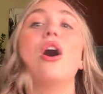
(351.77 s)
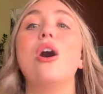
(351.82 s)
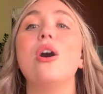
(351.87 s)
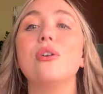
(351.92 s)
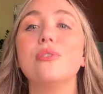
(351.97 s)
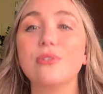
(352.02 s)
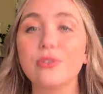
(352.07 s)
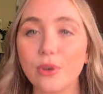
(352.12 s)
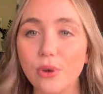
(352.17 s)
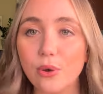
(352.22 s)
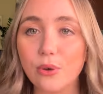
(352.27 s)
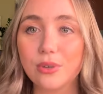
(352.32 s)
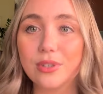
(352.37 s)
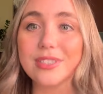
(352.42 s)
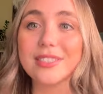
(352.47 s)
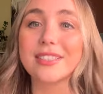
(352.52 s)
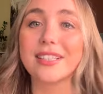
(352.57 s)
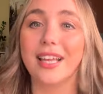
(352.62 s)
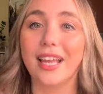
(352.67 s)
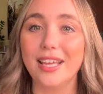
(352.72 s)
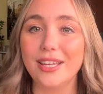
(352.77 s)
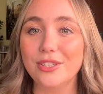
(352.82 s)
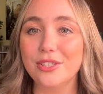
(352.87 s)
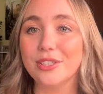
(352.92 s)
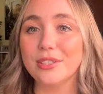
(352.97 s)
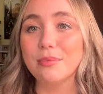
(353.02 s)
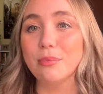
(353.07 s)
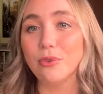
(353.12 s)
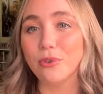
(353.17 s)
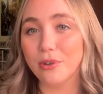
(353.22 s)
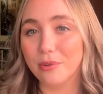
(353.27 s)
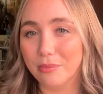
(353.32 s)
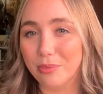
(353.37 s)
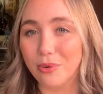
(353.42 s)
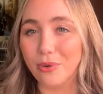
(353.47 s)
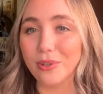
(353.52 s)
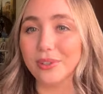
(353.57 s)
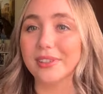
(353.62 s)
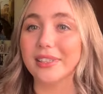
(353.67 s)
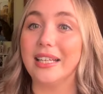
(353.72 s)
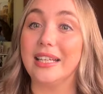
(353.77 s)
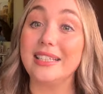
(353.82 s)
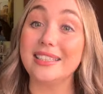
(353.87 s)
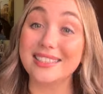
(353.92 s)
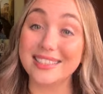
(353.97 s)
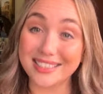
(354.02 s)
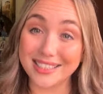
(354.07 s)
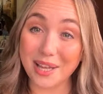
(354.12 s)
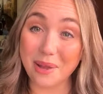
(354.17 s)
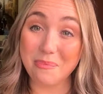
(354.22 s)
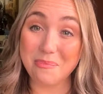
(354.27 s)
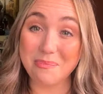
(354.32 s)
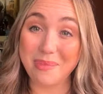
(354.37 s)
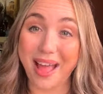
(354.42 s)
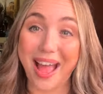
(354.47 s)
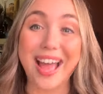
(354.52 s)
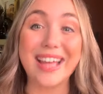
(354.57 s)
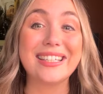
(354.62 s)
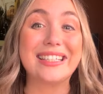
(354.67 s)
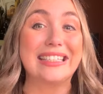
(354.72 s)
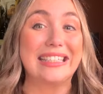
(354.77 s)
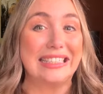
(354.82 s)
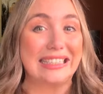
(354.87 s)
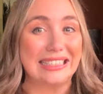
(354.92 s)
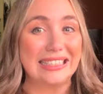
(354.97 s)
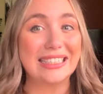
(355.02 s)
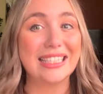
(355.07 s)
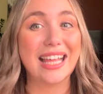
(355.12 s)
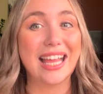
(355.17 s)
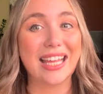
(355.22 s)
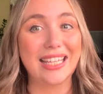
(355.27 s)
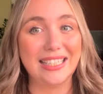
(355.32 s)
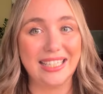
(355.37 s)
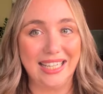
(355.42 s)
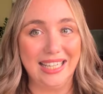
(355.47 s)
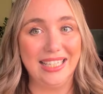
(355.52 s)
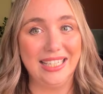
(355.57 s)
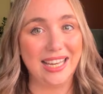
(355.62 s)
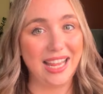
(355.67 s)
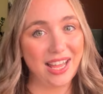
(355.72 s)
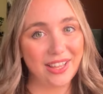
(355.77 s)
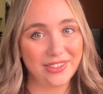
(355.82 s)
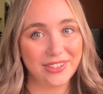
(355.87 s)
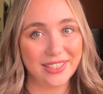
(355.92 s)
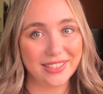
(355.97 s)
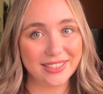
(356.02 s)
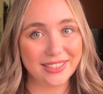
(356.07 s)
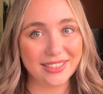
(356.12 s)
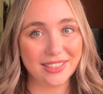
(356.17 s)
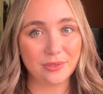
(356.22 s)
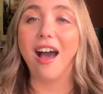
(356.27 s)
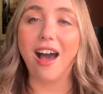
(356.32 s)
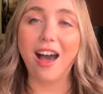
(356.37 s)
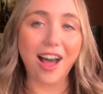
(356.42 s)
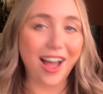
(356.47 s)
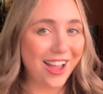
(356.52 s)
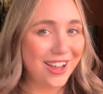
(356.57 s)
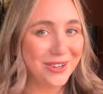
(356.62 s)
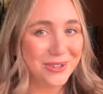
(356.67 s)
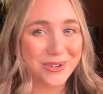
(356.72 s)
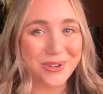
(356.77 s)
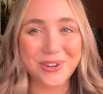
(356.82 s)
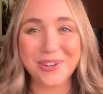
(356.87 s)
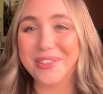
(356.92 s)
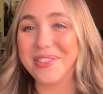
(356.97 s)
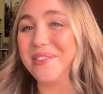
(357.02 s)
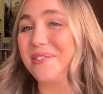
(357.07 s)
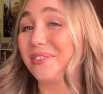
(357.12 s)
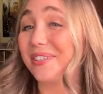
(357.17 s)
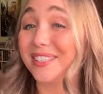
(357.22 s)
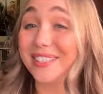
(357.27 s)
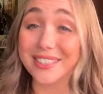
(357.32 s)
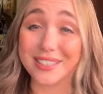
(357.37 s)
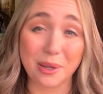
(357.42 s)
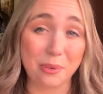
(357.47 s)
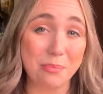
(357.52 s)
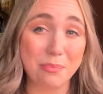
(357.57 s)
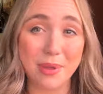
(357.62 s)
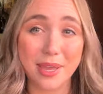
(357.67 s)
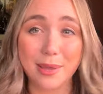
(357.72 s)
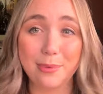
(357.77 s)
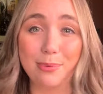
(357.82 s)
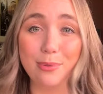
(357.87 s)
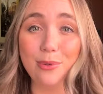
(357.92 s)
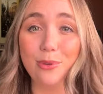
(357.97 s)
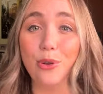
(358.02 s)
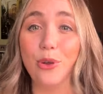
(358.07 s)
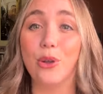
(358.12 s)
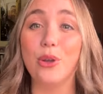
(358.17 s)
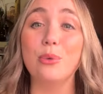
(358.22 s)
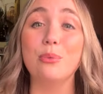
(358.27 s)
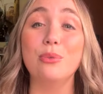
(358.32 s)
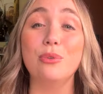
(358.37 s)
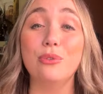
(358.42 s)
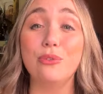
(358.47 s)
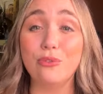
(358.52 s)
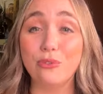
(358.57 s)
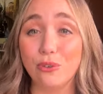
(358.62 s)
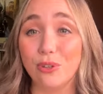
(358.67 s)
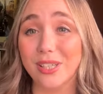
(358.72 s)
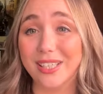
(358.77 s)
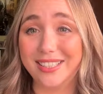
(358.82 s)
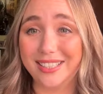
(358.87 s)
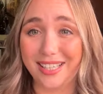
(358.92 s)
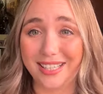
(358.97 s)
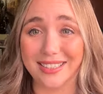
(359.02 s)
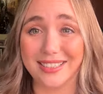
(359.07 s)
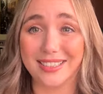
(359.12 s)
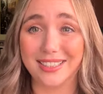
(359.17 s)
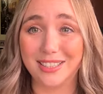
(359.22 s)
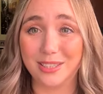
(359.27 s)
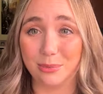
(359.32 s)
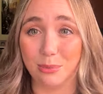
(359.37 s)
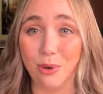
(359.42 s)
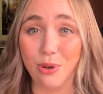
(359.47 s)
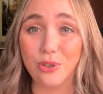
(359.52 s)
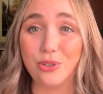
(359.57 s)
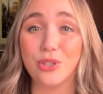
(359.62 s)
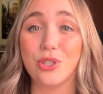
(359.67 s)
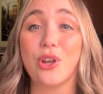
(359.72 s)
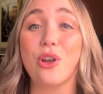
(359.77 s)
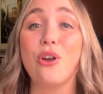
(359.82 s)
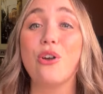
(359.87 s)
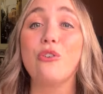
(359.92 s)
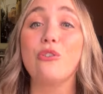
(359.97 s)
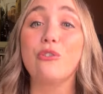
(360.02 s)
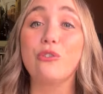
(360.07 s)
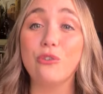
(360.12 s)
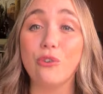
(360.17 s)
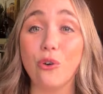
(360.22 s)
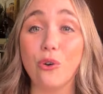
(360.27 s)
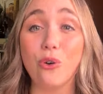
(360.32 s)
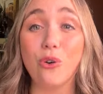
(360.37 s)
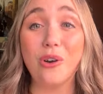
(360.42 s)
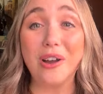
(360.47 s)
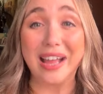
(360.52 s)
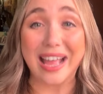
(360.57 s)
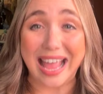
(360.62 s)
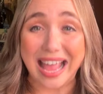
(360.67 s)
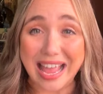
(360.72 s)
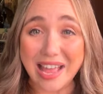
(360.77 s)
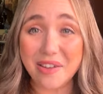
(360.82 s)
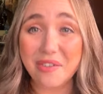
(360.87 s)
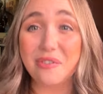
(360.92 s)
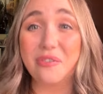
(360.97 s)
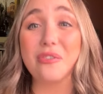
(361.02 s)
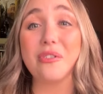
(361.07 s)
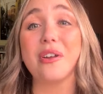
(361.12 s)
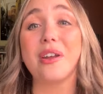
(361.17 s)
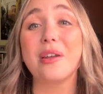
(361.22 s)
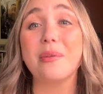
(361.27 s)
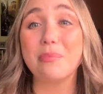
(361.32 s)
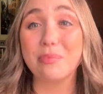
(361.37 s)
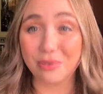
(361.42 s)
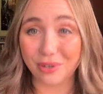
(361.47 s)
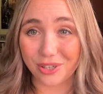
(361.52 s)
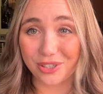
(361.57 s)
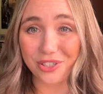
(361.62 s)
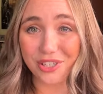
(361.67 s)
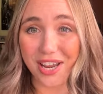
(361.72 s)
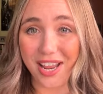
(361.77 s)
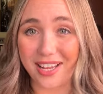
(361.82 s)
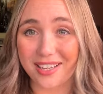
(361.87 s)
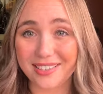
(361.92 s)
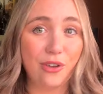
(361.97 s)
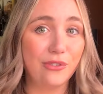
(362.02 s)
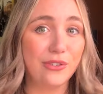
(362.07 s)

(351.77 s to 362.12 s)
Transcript: Of course, gauge is more important in some patterns than in others. I know there are some people who will fully test a swatch for every project.